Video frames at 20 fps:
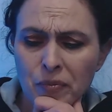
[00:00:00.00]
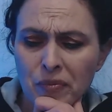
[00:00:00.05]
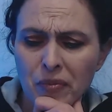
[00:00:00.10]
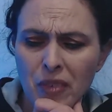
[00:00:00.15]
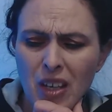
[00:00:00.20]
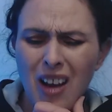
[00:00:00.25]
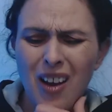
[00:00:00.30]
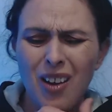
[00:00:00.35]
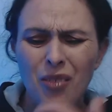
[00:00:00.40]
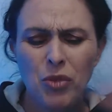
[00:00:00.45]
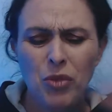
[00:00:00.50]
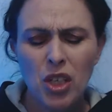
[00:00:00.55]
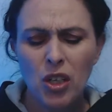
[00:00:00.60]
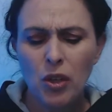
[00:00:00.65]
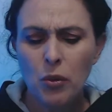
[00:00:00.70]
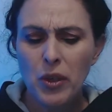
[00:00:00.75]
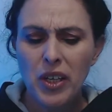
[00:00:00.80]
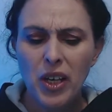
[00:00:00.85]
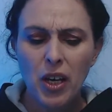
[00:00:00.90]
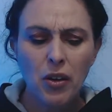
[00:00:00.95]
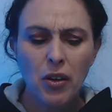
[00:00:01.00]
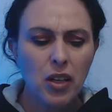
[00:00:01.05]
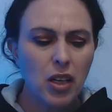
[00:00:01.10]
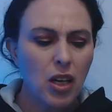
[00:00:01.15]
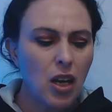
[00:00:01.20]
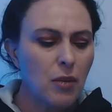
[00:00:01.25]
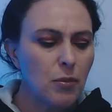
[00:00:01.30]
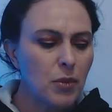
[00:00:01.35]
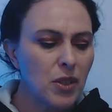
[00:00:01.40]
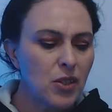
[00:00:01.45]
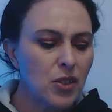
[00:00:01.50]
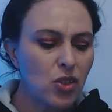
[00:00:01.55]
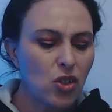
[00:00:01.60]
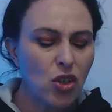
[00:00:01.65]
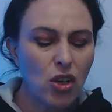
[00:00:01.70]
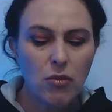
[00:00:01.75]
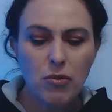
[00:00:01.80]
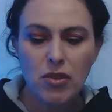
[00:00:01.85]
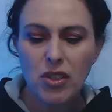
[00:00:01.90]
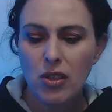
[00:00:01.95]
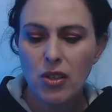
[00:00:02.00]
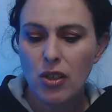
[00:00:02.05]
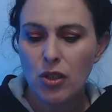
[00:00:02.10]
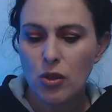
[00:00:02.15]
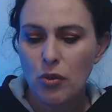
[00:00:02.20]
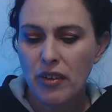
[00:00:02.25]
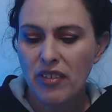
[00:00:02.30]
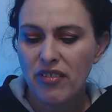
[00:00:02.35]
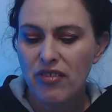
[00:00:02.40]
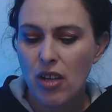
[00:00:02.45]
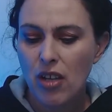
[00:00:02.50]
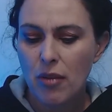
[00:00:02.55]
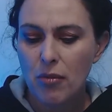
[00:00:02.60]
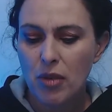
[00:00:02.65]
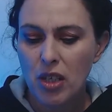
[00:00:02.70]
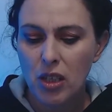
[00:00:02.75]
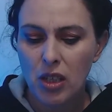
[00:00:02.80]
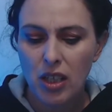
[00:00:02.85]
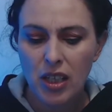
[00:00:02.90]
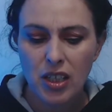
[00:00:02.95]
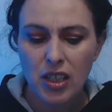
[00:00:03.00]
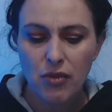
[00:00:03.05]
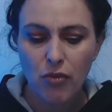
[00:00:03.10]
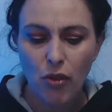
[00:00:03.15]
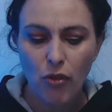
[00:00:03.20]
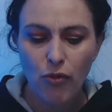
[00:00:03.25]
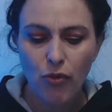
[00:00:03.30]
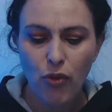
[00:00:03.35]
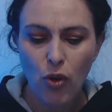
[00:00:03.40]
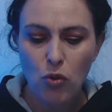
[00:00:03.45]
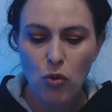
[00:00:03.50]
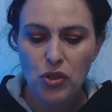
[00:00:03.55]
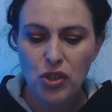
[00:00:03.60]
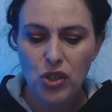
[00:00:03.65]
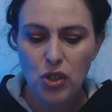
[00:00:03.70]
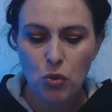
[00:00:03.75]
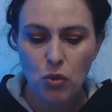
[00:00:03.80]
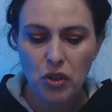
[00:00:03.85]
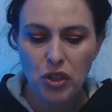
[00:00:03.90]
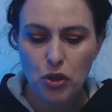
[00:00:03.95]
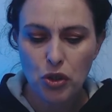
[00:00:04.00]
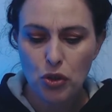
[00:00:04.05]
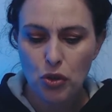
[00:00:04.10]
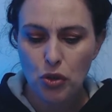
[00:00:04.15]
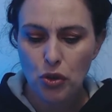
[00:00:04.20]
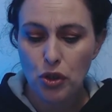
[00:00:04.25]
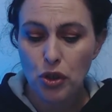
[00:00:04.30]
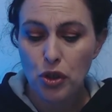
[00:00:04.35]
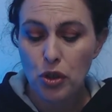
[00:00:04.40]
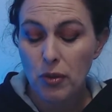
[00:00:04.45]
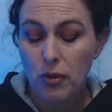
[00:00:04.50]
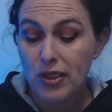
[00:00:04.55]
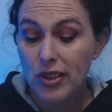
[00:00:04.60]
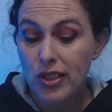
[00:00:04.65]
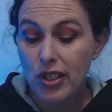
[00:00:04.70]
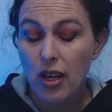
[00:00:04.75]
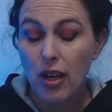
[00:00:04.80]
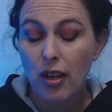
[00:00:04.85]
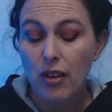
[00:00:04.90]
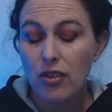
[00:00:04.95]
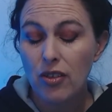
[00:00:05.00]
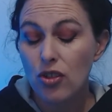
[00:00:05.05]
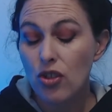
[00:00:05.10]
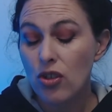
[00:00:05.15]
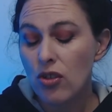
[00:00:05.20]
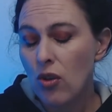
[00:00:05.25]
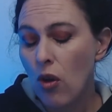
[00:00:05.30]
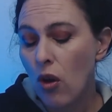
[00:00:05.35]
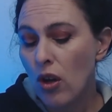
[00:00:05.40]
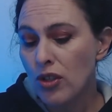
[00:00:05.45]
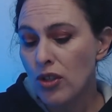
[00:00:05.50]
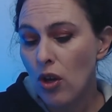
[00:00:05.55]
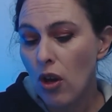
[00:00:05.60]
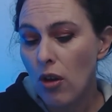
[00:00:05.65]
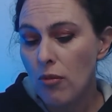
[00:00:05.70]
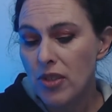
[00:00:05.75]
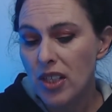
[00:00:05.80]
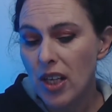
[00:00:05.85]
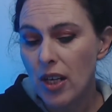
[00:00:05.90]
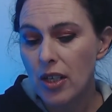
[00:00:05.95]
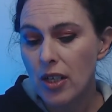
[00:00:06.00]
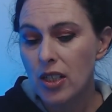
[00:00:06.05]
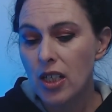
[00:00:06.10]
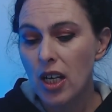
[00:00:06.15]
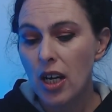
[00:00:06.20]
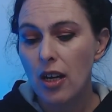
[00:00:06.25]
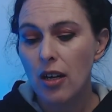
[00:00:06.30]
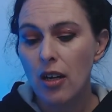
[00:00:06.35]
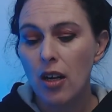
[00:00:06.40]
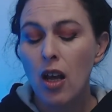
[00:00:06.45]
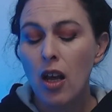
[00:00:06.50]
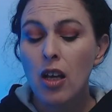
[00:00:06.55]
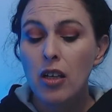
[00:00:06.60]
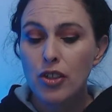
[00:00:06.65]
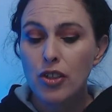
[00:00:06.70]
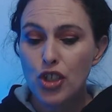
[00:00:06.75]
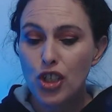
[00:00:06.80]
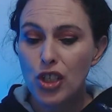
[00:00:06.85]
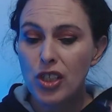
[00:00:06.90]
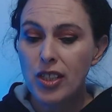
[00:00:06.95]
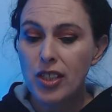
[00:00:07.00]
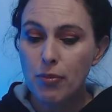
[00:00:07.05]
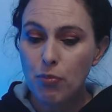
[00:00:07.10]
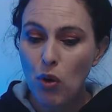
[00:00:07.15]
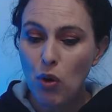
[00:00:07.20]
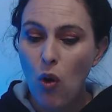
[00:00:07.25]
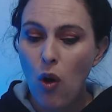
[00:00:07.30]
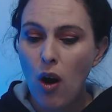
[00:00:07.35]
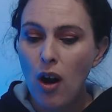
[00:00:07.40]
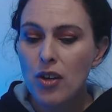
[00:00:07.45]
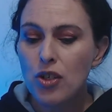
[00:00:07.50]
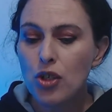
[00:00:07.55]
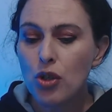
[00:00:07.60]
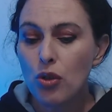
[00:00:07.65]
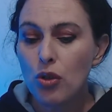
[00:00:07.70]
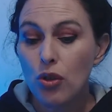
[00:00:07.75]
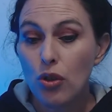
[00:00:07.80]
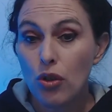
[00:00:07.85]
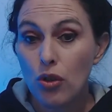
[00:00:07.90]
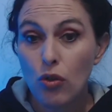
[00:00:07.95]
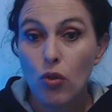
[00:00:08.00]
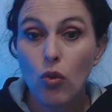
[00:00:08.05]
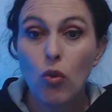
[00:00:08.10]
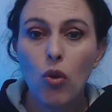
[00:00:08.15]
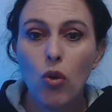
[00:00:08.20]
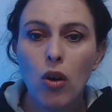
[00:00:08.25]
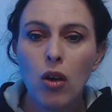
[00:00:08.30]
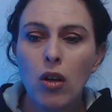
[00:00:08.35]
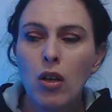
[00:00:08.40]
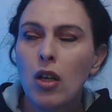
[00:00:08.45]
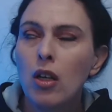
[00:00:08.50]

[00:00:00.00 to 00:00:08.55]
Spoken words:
You know, we hear in layman's terms in the twin flame collective of false twin, true twin. 9 times out of 10, just prior to your...